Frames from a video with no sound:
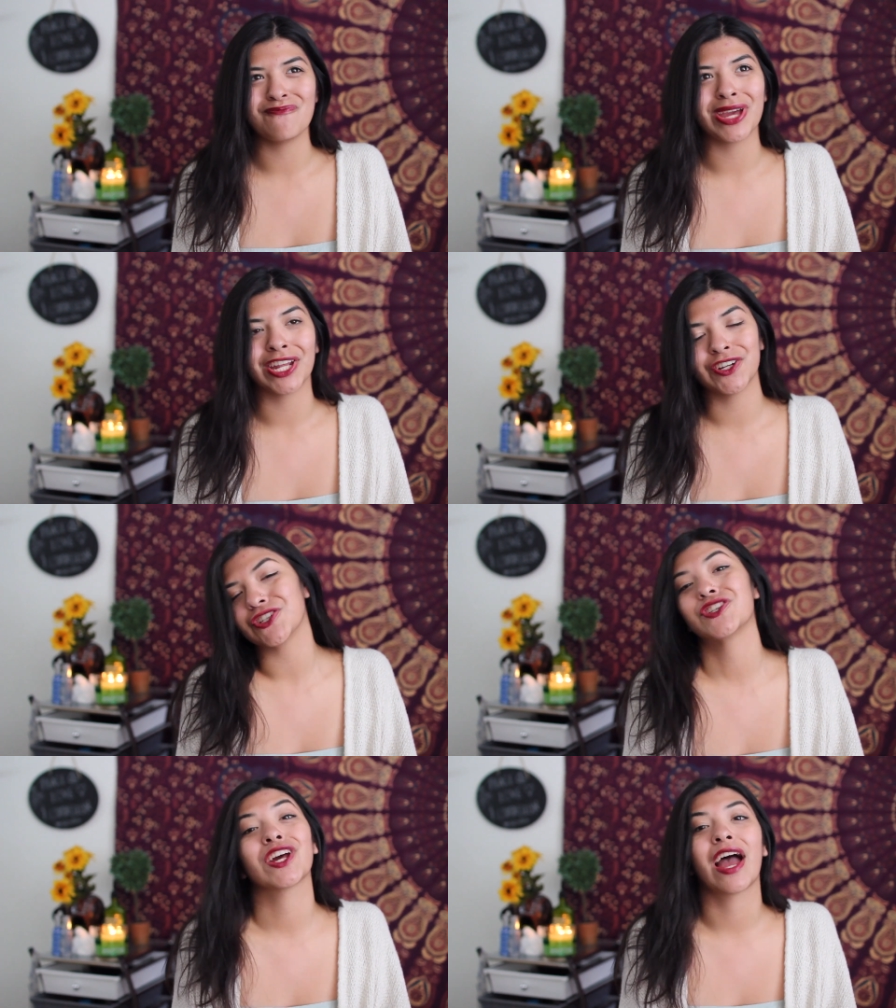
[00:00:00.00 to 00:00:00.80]

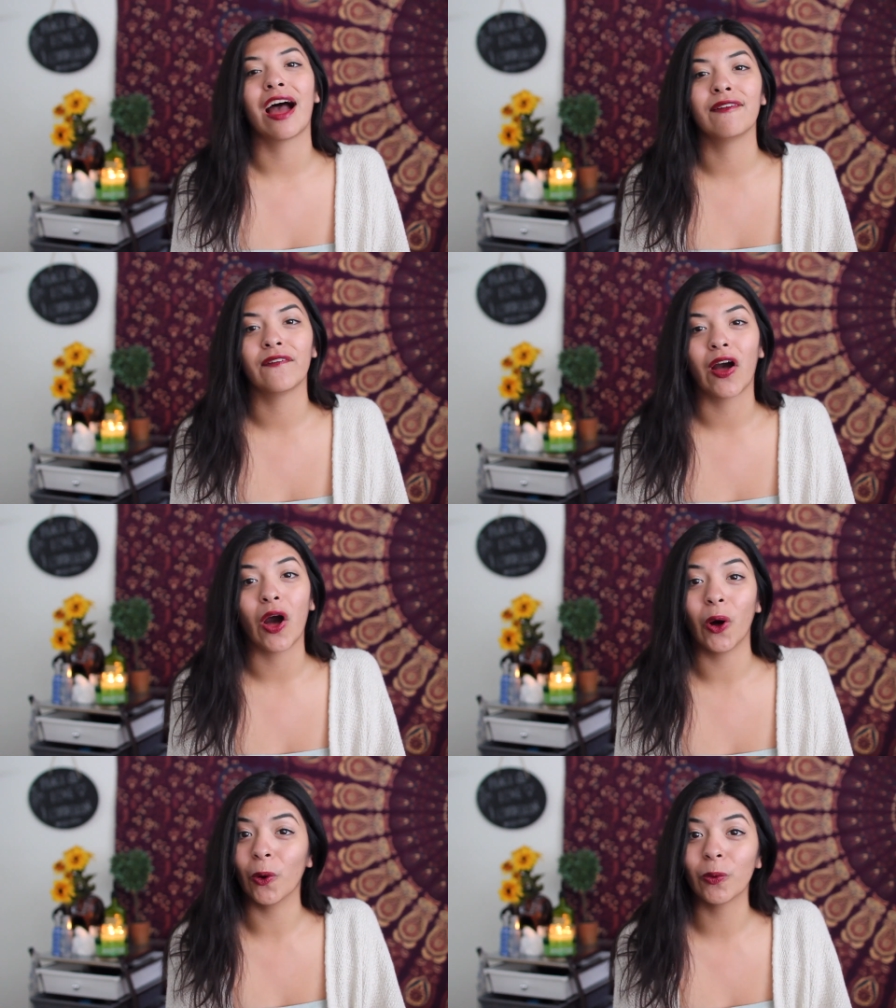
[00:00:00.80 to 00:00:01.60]
managed to have
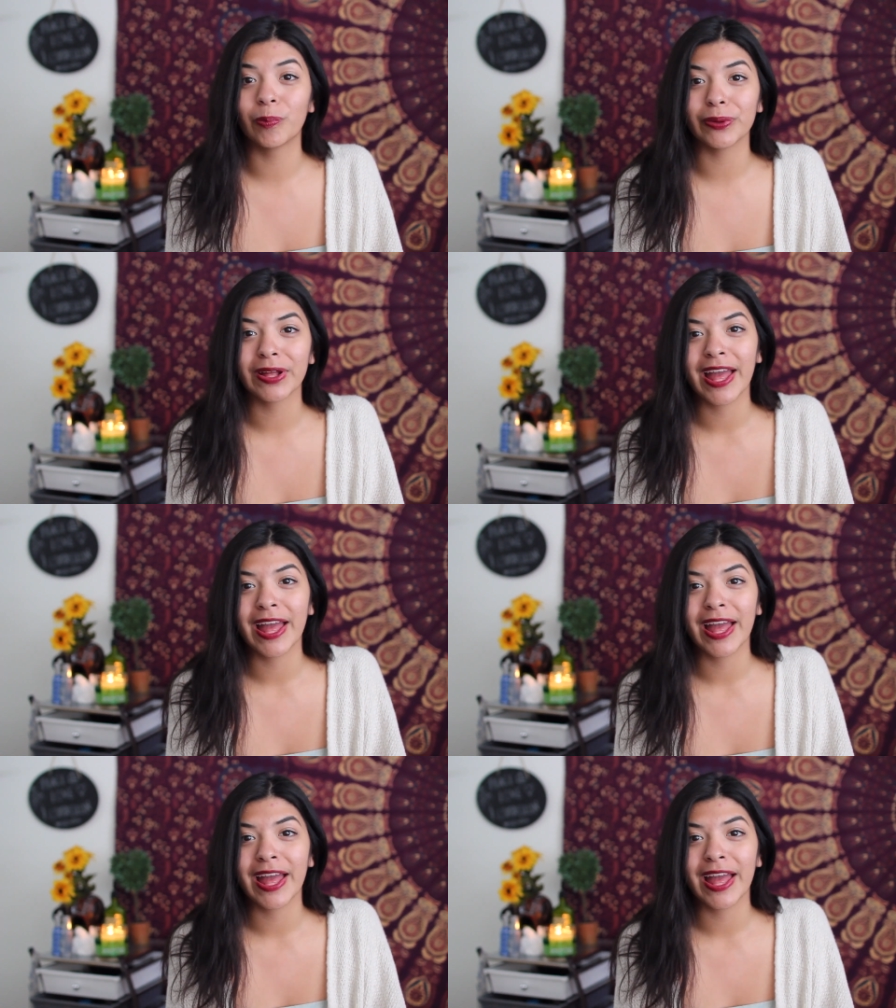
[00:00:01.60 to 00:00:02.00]
hope